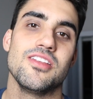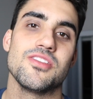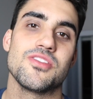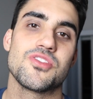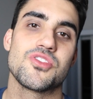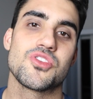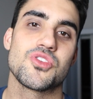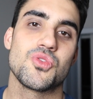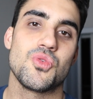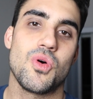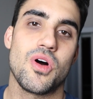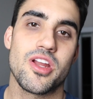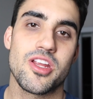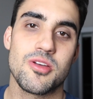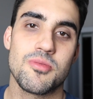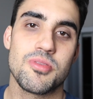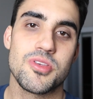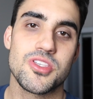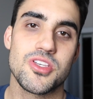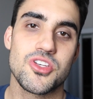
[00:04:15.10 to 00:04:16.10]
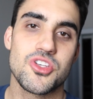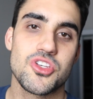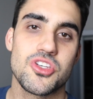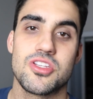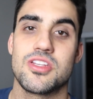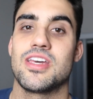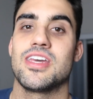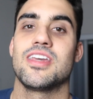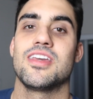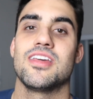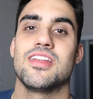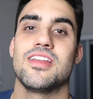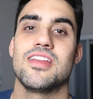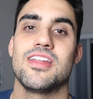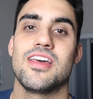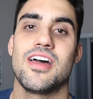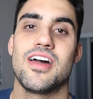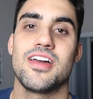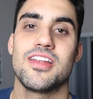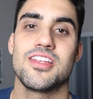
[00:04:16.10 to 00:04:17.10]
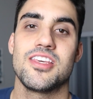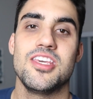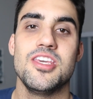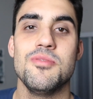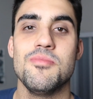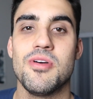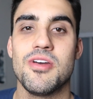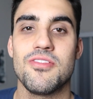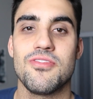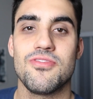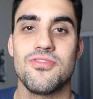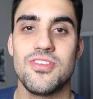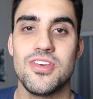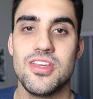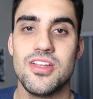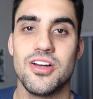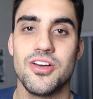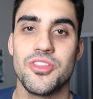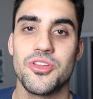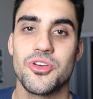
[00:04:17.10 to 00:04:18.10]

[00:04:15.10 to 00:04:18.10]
squatting position. I cannot keep my feet on the